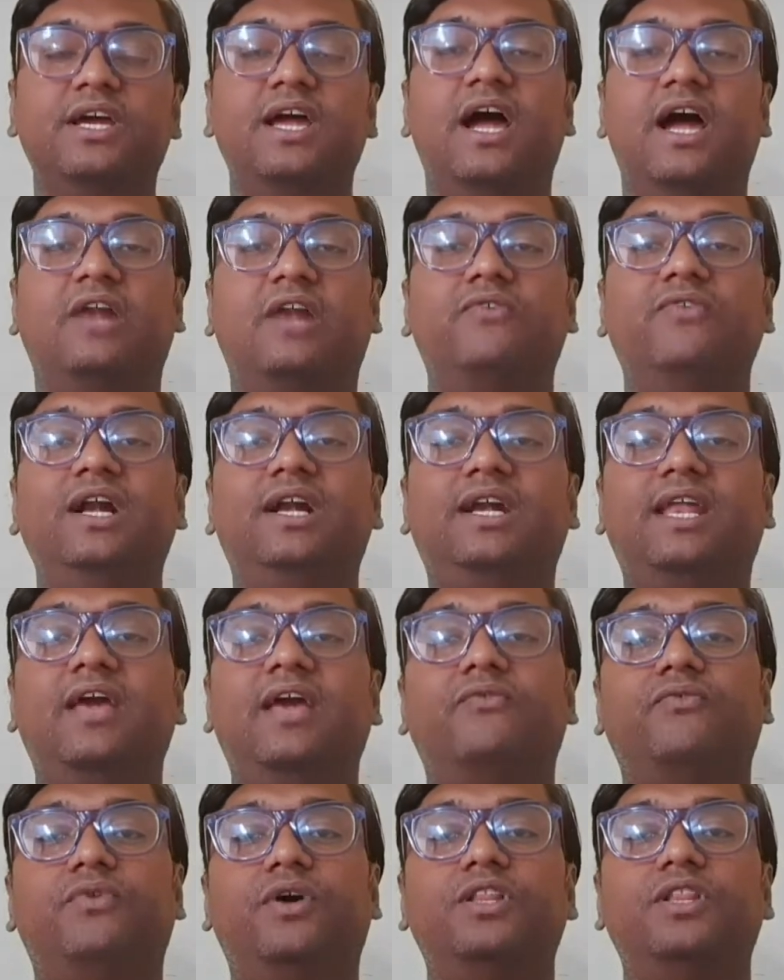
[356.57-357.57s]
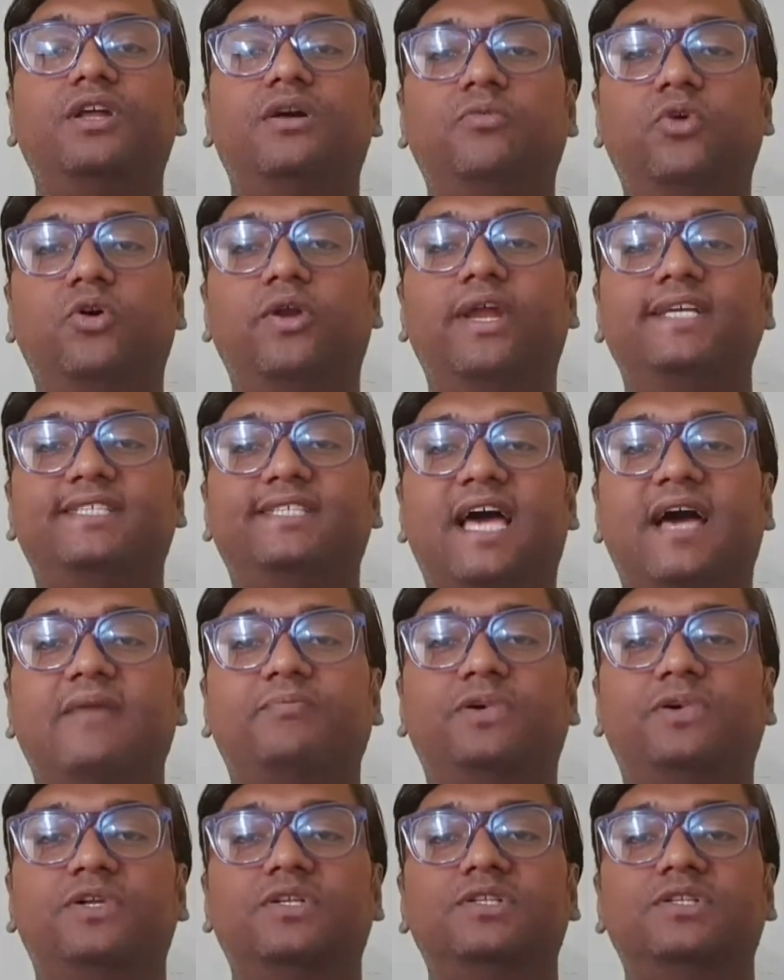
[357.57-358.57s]
and we'll take furthermore
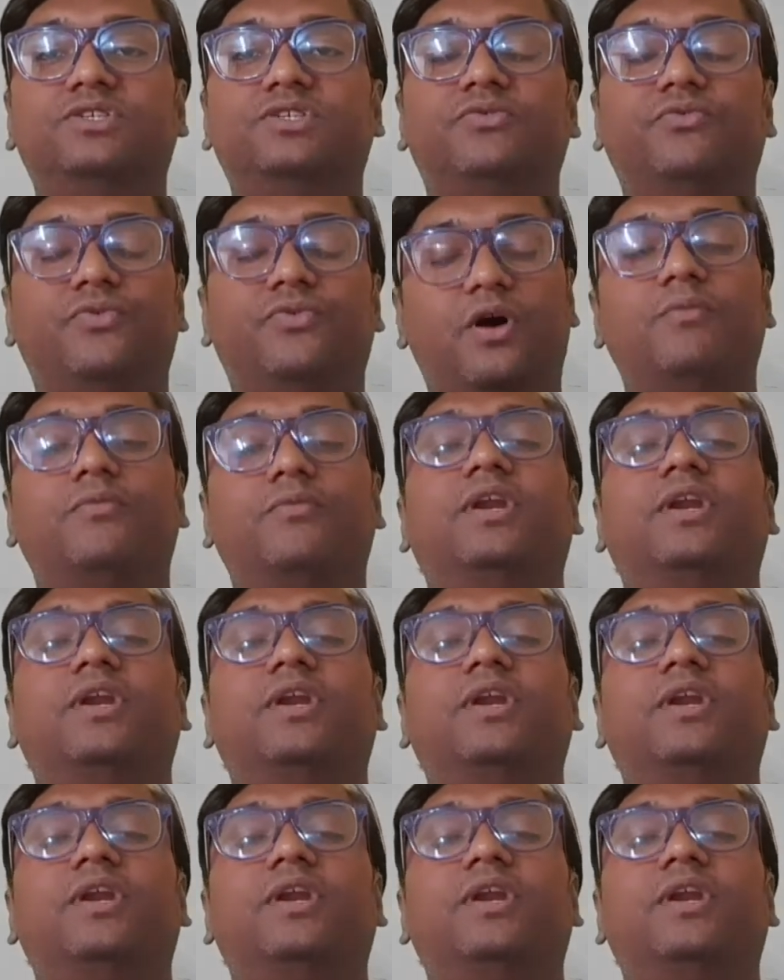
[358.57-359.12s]
examples from